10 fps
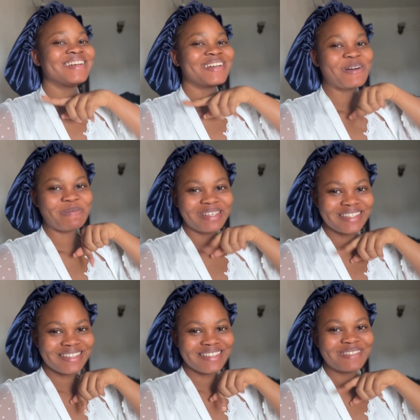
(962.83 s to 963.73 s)

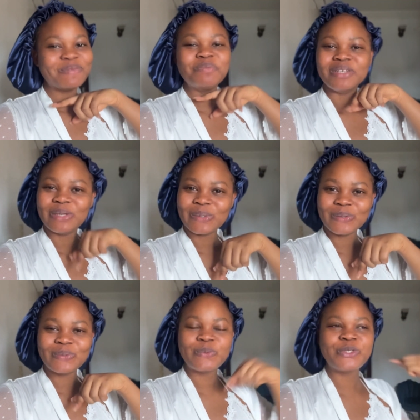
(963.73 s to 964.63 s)
comment
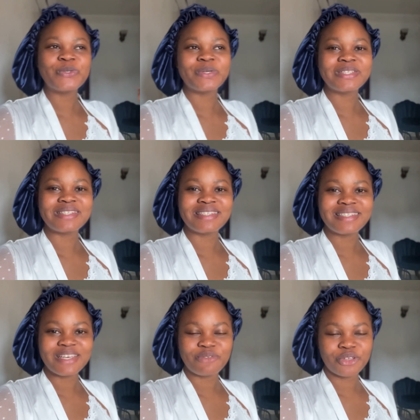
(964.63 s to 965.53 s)
below would you want to
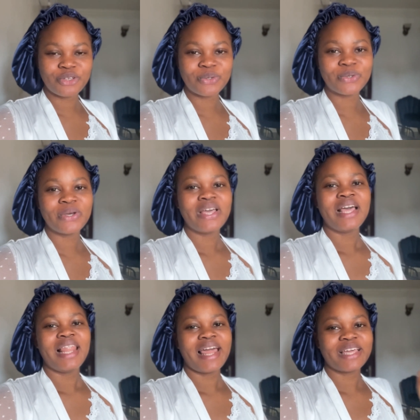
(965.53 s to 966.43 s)
see a video
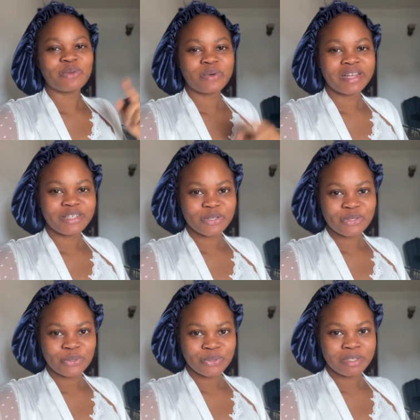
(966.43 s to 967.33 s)
like the one i
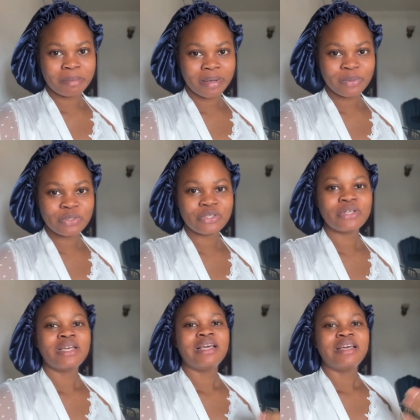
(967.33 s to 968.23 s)
just talked about
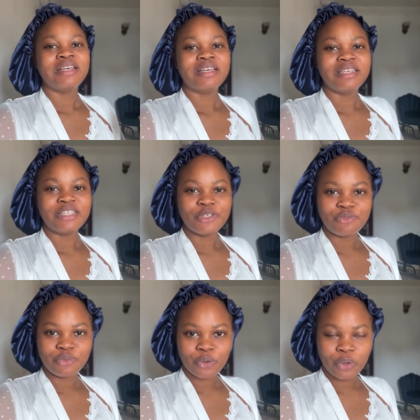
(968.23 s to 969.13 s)

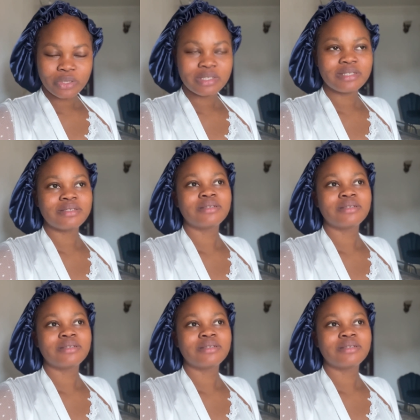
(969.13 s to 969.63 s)
if not